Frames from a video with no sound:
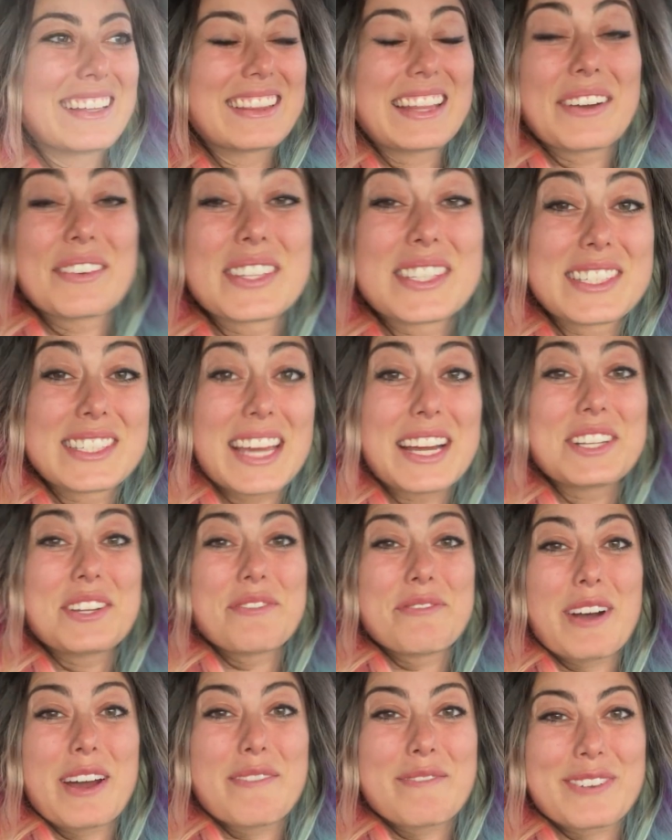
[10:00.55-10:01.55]
That was such a
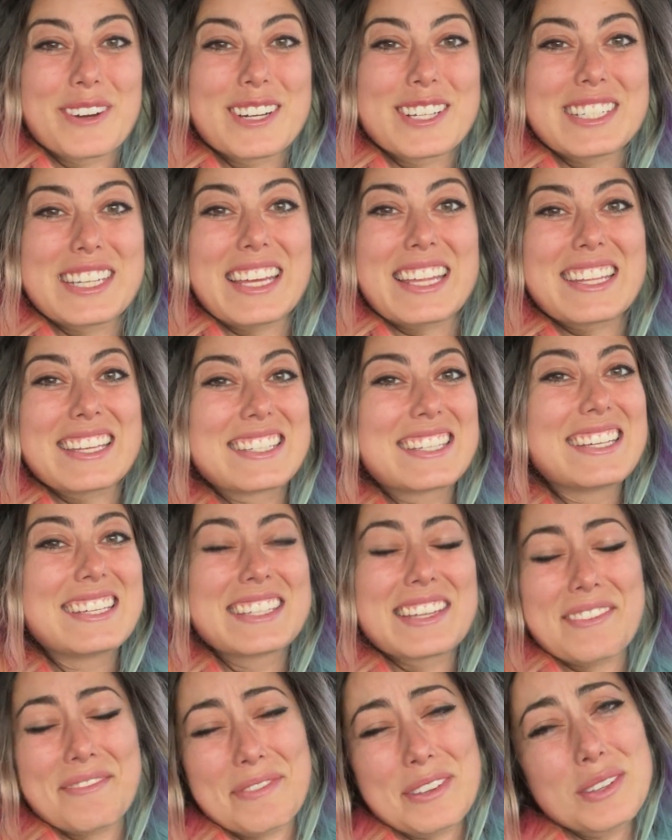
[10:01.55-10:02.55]
fun first day of the
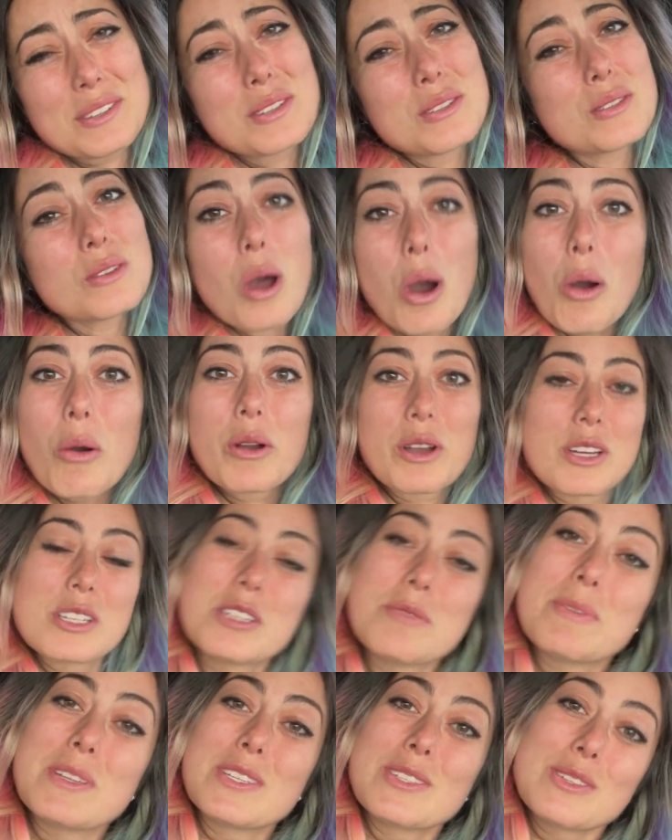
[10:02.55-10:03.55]
season. It feels so good
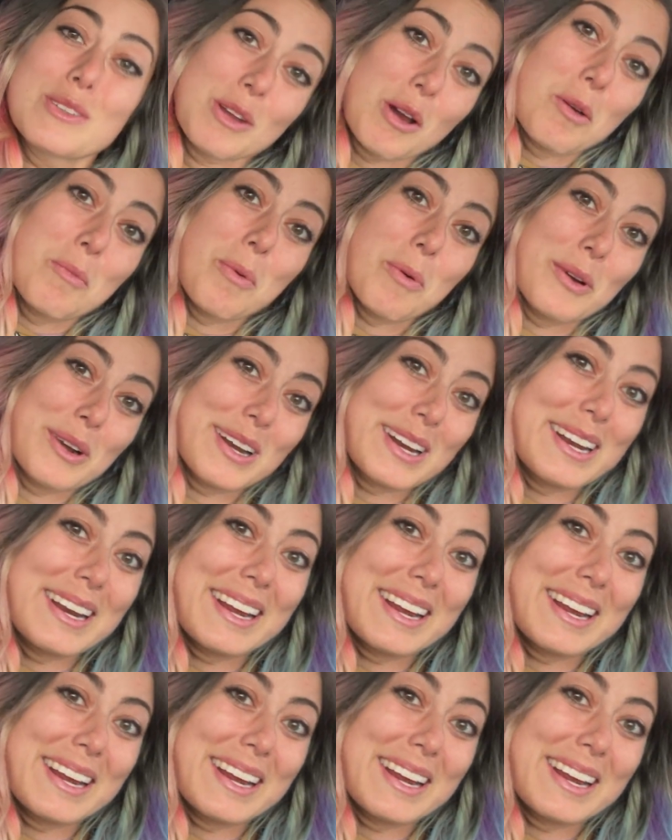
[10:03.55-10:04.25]
to be snowboarding